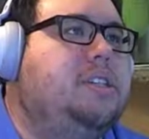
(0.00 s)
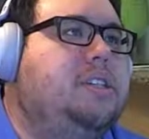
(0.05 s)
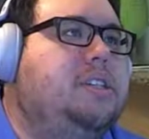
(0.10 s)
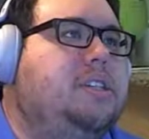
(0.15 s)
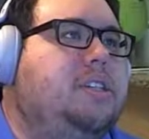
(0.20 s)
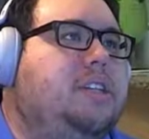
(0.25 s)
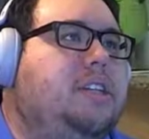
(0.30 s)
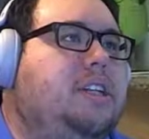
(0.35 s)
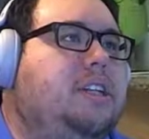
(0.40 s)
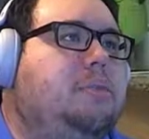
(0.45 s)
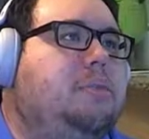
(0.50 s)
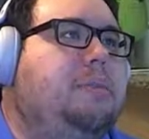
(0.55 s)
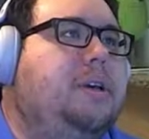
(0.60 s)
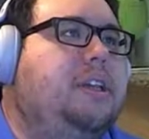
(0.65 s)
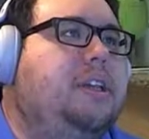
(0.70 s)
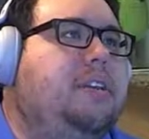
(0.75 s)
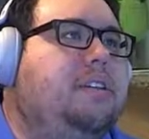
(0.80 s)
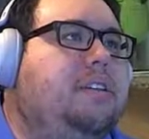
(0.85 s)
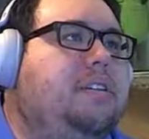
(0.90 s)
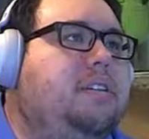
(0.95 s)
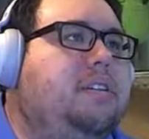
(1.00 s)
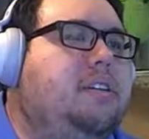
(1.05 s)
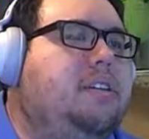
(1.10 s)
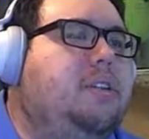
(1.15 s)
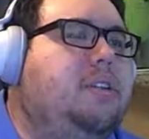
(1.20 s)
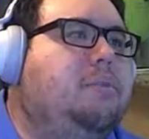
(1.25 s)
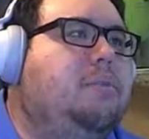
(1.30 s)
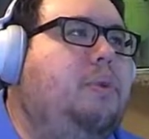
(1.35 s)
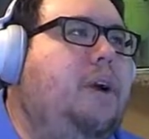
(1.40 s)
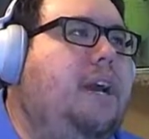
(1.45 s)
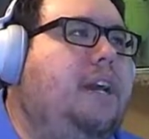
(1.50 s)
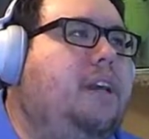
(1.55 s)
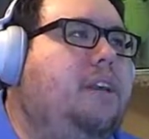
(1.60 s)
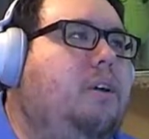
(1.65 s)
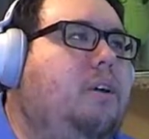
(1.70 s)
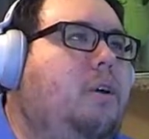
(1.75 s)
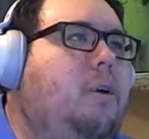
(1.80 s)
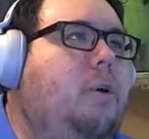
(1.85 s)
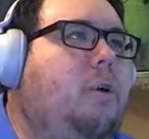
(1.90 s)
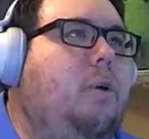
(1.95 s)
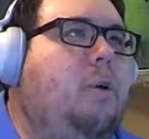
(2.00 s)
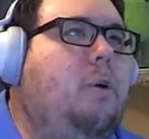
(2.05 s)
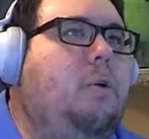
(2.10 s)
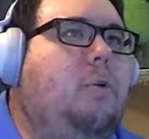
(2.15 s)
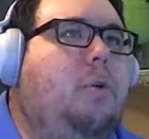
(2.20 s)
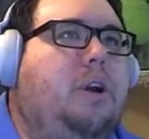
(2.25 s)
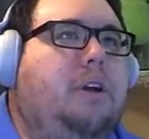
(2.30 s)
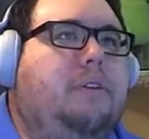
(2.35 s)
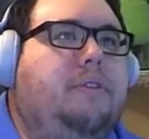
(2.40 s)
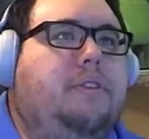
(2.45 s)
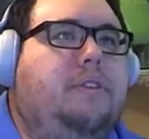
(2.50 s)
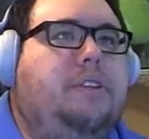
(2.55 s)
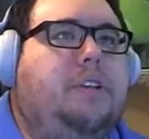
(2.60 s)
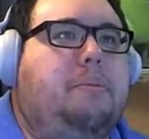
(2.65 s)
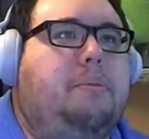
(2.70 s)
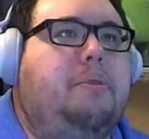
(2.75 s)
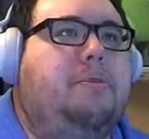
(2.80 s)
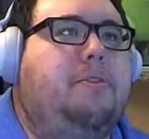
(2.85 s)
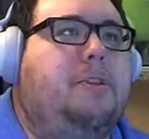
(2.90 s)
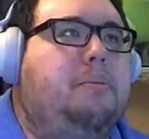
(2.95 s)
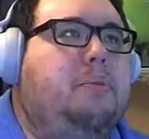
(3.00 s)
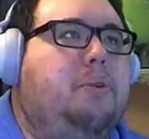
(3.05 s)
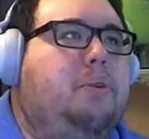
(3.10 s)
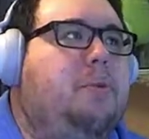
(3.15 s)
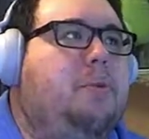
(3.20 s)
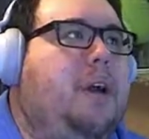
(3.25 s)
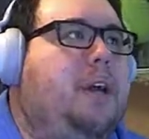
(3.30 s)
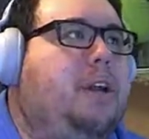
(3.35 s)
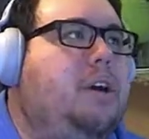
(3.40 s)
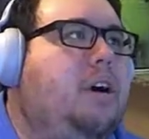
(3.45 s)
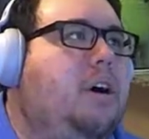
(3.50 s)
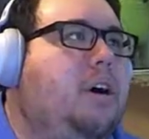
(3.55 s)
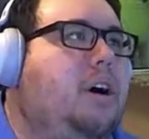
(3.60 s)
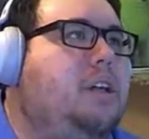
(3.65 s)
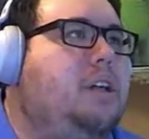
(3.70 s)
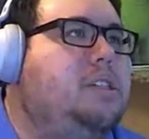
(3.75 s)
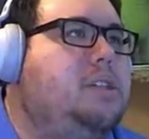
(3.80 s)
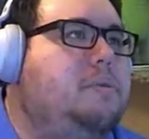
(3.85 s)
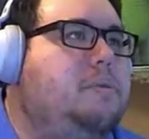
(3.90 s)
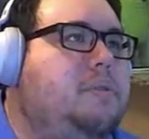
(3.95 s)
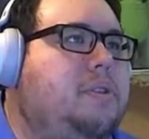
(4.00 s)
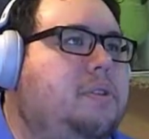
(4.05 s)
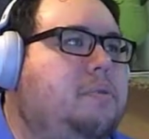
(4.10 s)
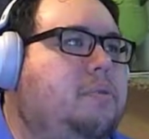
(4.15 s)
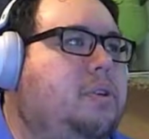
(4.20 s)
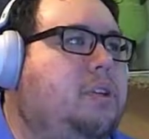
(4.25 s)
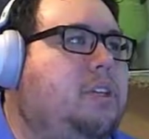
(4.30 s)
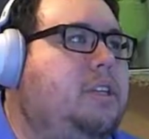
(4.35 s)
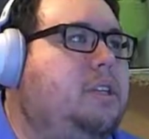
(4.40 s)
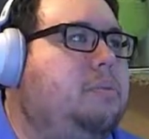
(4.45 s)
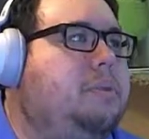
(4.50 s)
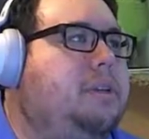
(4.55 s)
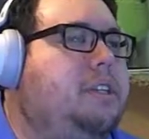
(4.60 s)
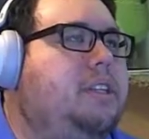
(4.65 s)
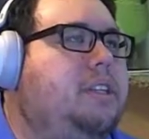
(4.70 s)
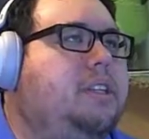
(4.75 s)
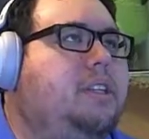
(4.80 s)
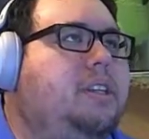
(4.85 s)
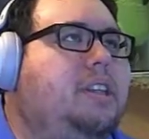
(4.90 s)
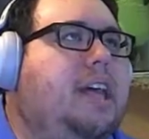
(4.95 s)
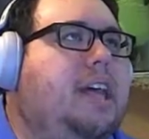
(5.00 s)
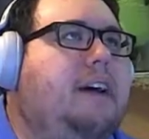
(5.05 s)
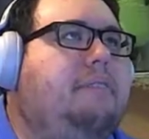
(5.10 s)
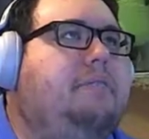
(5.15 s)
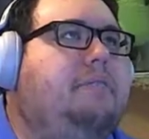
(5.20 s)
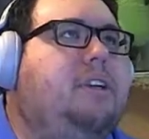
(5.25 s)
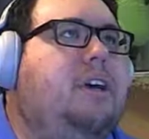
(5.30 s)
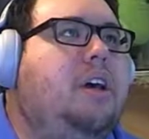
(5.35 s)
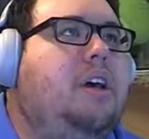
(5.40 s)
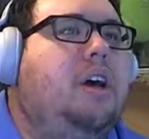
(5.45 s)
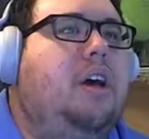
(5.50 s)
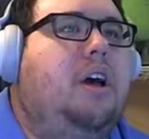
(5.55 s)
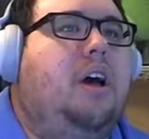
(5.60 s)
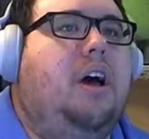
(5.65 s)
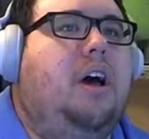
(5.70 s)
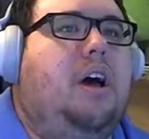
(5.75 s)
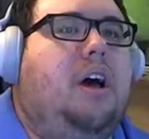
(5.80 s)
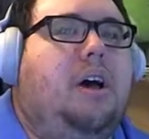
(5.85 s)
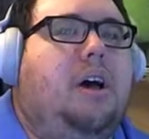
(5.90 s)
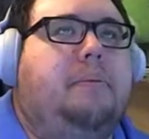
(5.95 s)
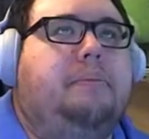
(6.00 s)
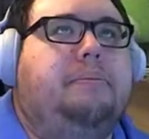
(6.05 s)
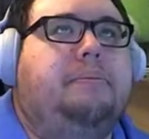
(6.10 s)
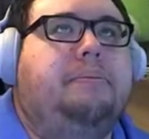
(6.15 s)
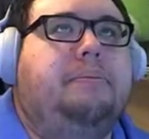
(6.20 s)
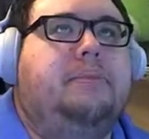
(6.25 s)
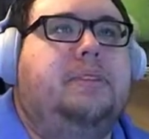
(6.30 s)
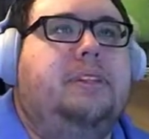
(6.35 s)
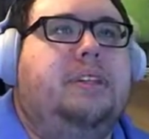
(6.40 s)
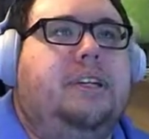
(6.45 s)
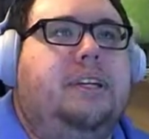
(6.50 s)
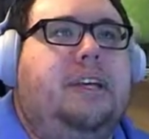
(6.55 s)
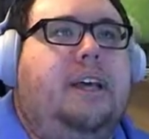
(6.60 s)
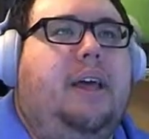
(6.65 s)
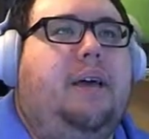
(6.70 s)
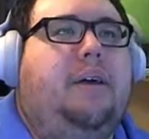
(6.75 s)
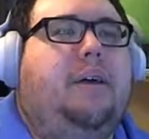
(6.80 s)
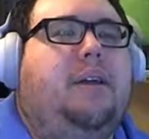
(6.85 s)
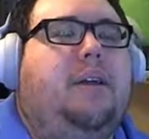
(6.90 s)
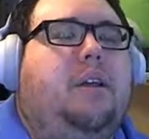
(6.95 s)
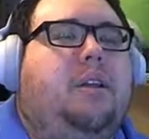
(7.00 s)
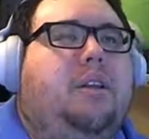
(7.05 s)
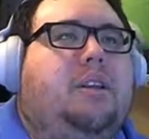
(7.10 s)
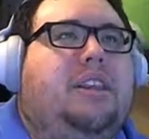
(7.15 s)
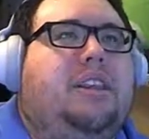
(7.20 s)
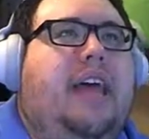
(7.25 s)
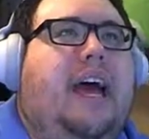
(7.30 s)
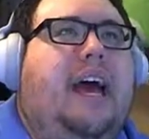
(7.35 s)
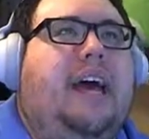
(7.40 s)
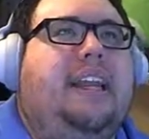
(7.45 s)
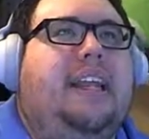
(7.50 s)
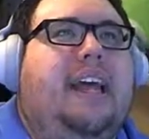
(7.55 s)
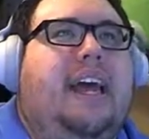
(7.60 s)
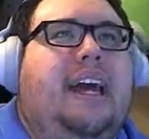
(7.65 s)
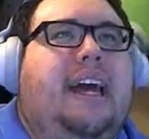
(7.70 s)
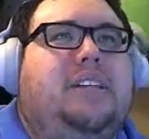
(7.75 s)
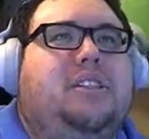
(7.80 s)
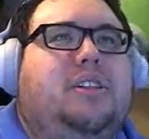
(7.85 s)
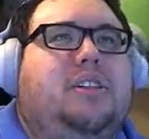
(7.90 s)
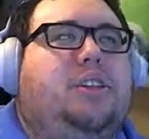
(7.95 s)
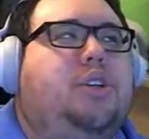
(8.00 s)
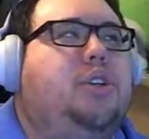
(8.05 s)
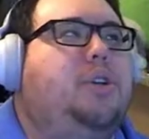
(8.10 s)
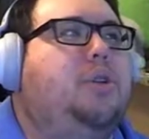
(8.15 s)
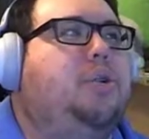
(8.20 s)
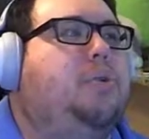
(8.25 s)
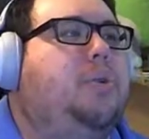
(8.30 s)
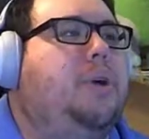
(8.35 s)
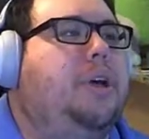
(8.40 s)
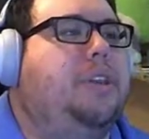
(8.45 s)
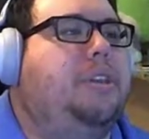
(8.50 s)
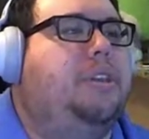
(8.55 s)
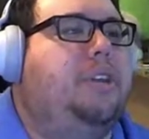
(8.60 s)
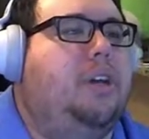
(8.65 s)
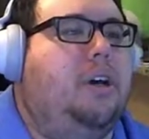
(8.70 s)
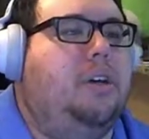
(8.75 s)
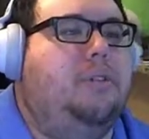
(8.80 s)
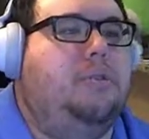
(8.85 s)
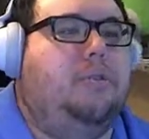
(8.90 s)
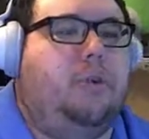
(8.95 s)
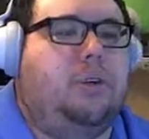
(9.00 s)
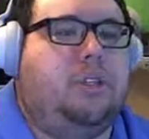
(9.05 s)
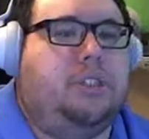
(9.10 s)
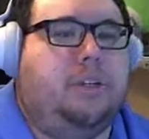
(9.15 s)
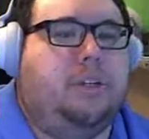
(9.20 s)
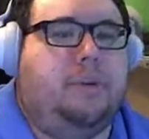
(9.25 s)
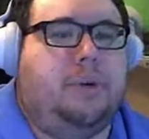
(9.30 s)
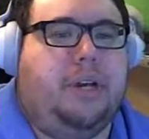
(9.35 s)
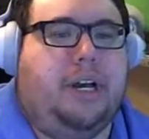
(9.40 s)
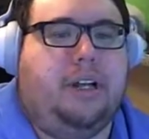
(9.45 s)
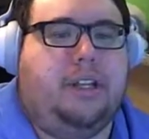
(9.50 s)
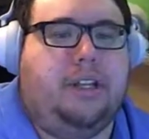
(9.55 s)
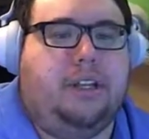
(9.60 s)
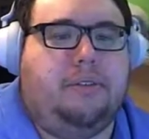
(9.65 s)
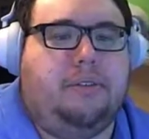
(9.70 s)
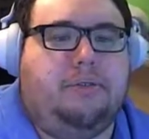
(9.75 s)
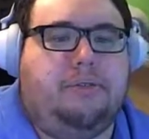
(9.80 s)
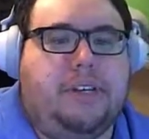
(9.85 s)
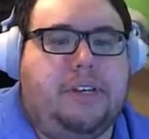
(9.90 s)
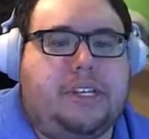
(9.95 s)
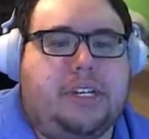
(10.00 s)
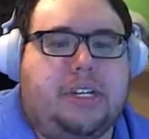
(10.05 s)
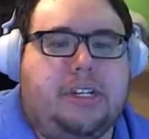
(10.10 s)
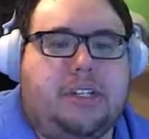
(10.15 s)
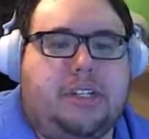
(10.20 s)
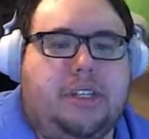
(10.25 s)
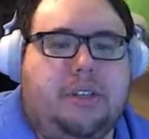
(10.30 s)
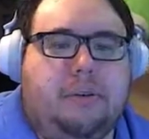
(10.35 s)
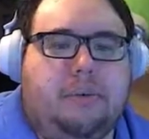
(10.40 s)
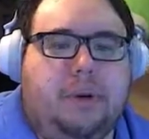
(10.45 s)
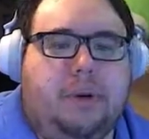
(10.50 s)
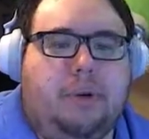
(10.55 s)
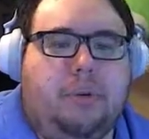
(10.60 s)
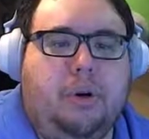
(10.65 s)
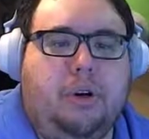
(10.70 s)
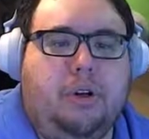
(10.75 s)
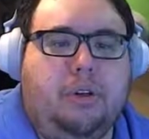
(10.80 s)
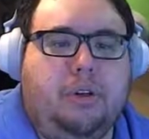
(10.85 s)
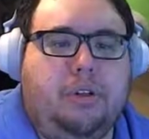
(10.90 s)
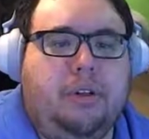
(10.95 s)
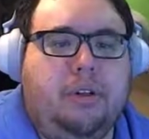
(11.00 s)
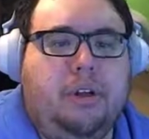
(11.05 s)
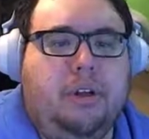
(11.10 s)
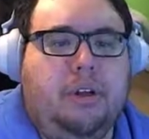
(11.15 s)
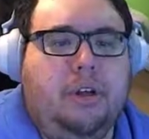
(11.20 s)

is a little bit to the right of the hole. Some of them were right on, some of them were a little bit to the left. Um, that has to do with the unfortunate reality of physics in the real world.